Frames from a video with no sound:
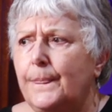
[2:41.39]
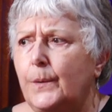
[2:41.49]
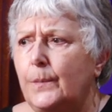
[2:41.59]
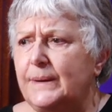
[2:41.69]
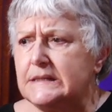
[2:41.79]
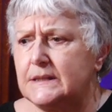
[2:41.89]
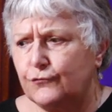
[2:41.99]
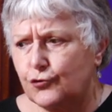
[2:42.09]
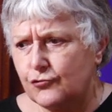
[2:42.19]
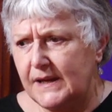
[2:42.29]
there were bits
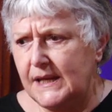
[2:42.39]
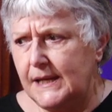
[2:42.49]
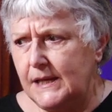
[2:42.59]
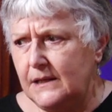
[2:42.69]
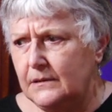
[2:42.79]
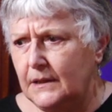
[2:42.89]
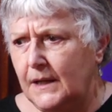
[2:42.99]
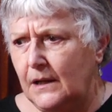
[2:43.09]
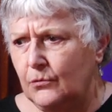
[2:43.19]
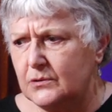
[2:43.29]
of green and
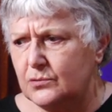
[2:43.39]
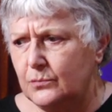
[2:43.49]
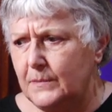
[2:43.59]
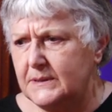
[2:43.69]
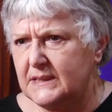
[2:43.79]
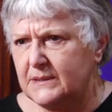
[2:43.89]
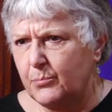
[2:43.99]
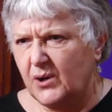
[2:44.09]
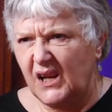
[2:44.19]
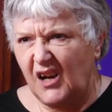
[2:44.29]
it looked almost
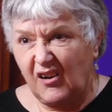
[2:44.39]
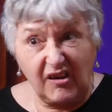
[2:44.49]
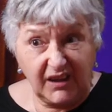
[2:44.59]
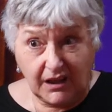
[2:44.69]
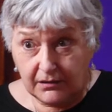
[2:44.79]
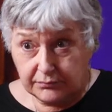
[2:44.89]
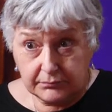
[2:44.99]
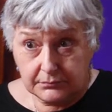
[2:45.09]
spring-like